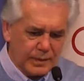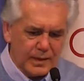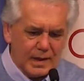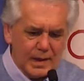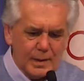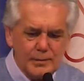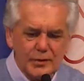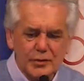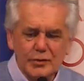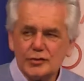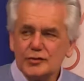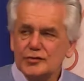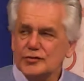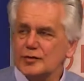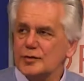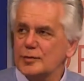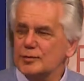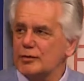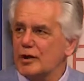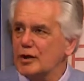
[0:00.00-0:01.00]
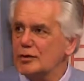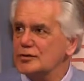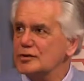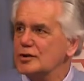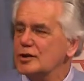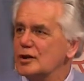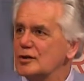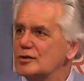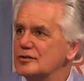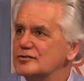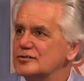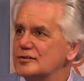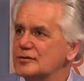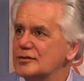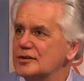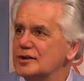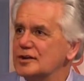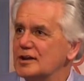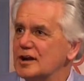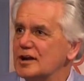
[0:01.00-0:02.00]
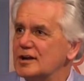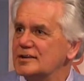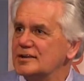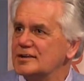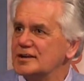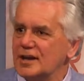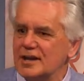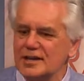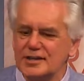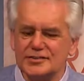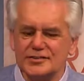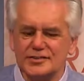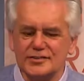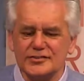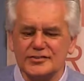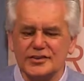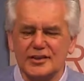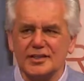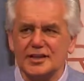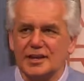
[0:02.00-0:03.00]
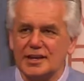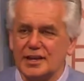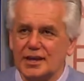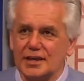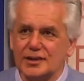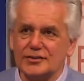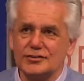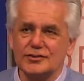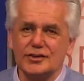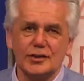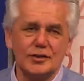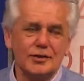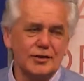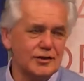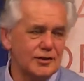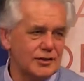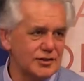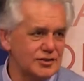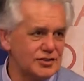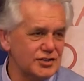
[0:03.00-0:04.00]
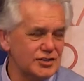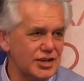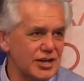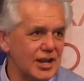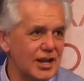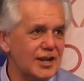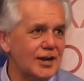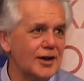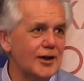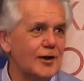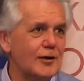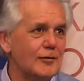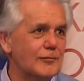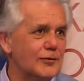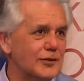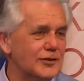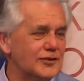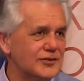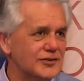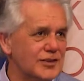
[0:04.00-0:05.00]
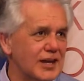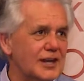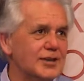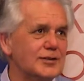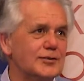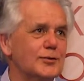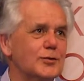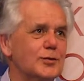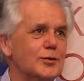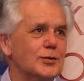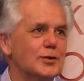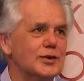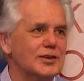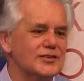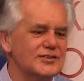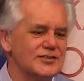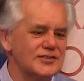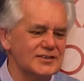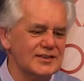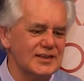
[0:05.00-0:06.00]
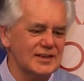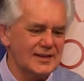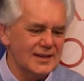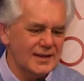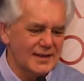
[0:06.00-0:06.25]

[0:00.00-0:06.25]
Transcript: And because of the protocols of the United Nations, I then had to go to the chair of the state caucus